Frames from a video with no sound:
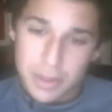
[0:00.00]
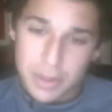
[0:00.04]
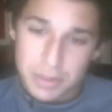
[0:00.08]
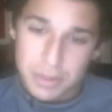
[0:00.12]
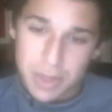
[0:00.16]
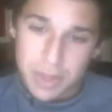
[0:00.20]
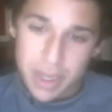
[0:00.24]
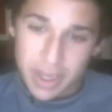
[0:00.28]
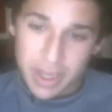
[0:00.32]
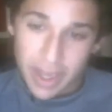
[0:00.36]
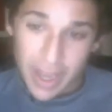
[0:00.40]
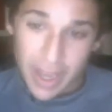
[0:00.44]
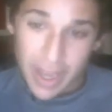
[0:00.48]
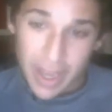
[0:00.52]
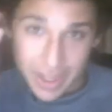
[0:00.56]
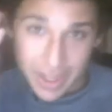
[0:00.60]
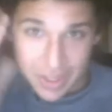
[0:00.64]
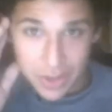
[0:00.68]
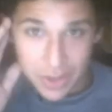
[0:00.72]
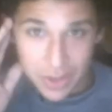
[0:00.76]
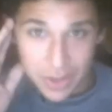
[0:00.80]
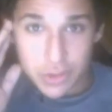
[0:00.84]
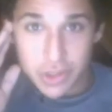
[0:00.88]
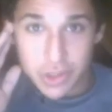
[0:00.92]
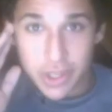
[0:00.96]
Sankey had a
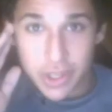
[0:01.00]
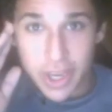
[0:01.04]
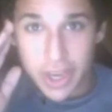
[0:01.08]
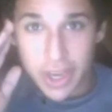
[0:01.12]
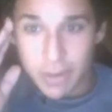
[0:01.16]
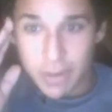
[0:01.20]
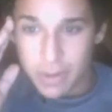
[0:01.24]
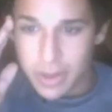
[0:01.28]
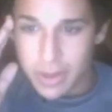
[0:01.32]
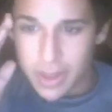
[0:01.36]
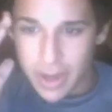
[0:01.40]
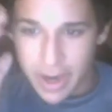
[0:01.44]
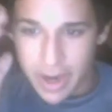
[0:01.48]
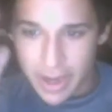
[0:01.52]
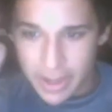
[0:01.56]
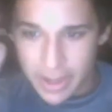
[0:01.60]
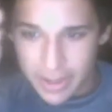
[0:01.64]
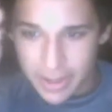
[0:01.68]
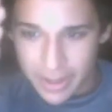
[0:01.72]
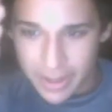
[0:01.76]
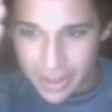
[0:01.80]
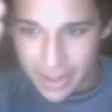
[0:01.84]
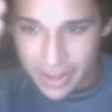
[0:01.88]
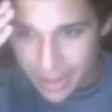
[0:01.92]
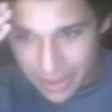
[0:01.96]
huge game, and it's
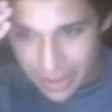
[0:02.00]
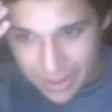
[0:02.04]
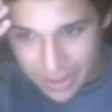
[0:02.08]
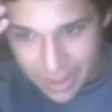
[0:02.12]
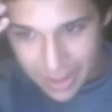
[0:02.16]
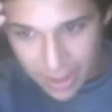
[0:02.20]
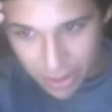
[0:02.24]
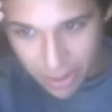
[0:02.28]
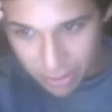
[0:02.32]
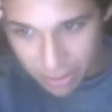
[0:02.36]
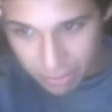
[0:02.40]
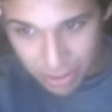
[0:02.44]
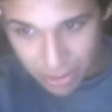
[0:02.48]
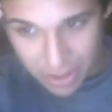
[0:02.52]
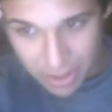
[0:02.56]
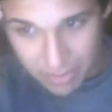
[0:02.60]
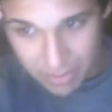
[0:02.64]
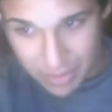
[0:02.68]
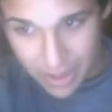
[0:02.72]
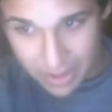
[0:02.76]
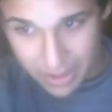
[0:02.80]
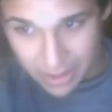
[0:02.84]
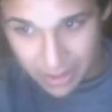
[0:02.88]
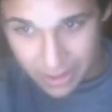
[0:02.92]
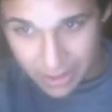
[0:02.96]
not all the running
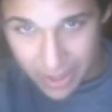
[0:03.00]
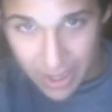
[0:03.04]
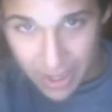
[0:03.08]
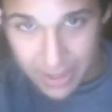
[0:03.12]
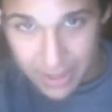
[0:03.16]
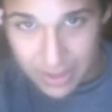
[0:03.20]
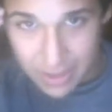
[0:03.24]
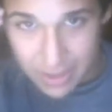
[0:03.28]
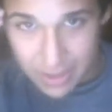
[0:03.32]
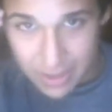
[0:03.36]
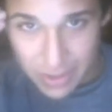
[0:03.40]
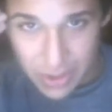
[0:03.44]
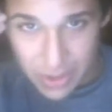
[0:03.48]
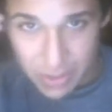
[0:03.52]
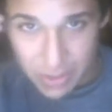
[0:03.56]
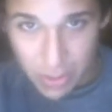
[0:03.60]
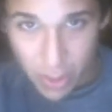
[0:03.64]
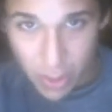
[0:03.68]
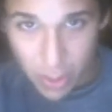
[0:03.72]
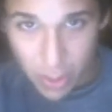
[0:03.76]
back. There has to be some